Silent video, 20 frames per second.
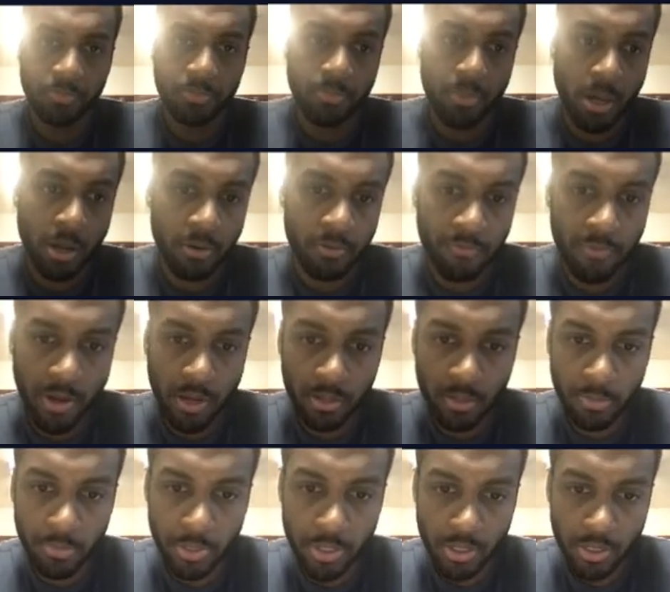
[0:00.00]
Matter of fact,
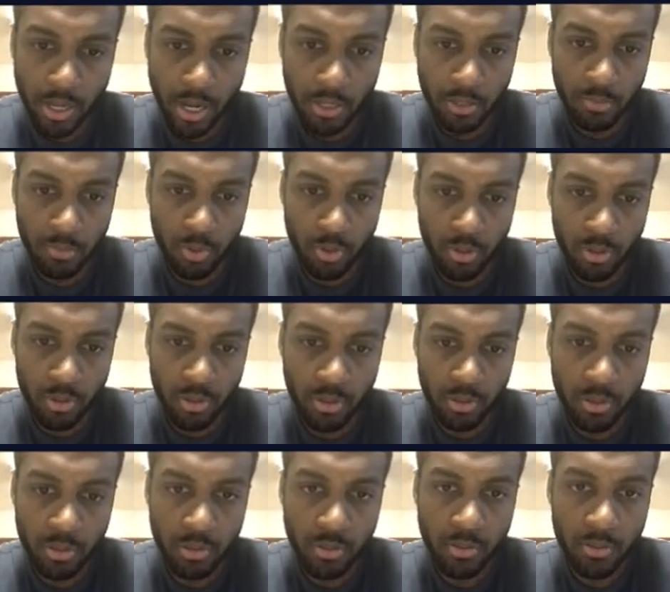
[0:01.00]
let me just export
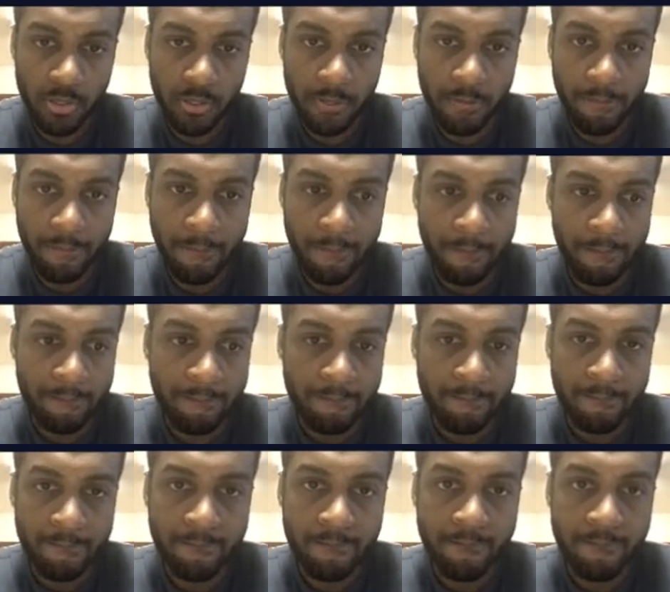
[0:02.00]
this.
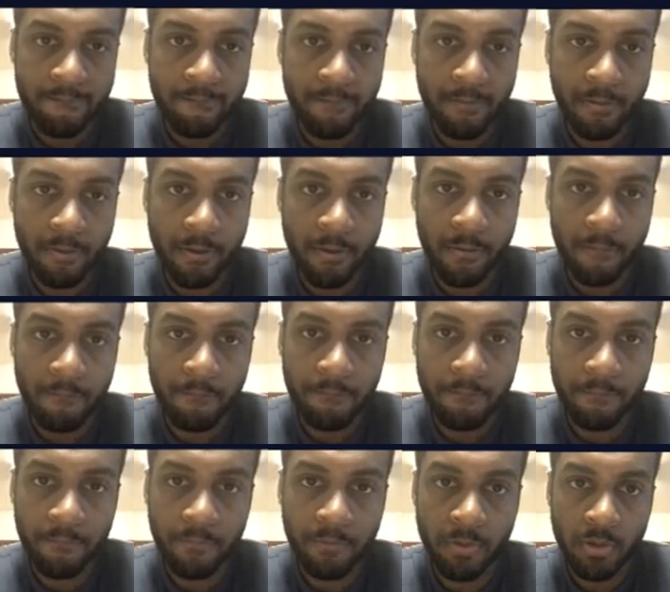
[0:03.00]
Okay,
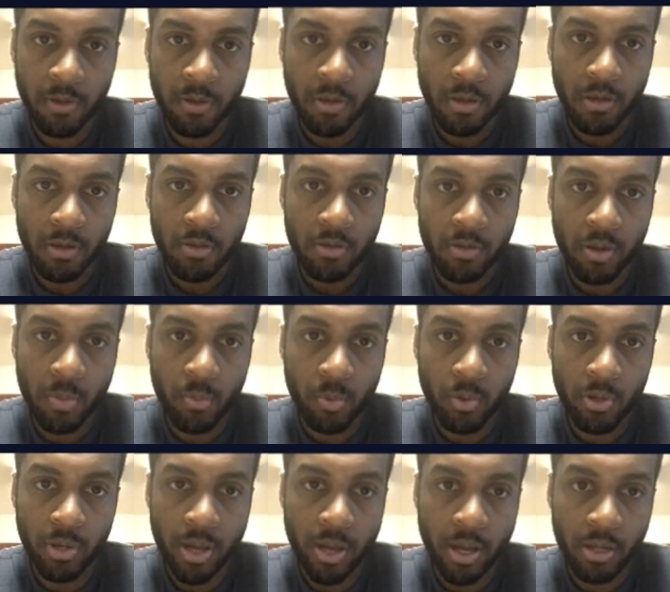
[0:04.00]
so I'm
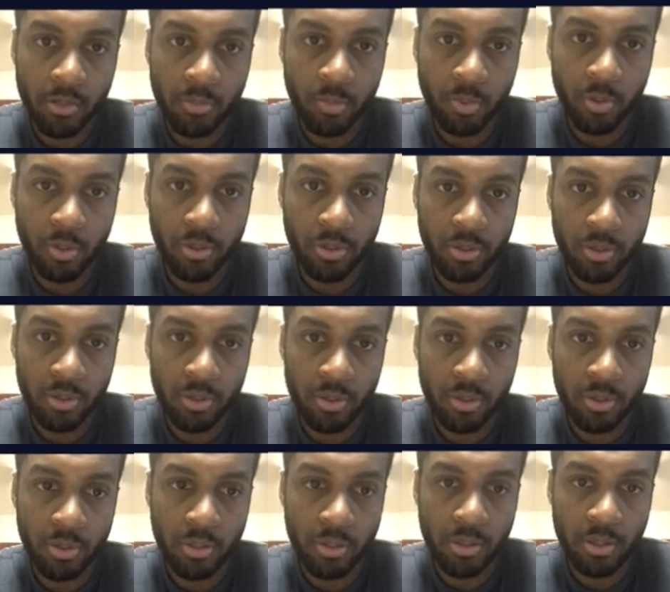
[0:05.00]
going to export
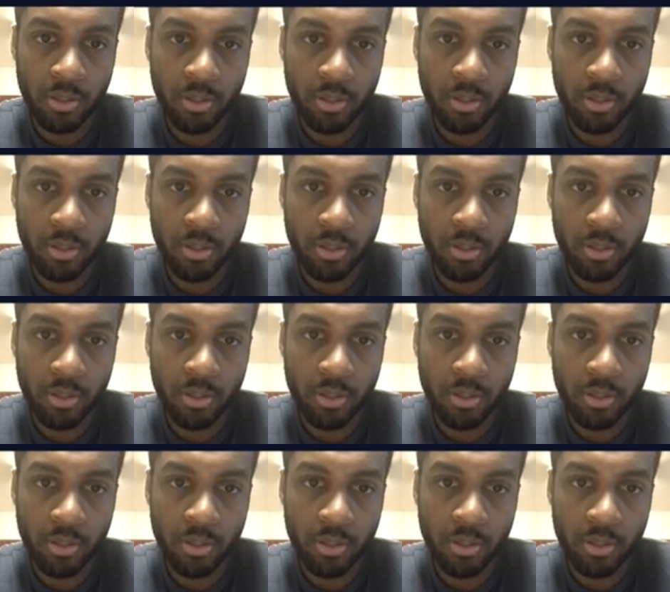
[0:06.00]
this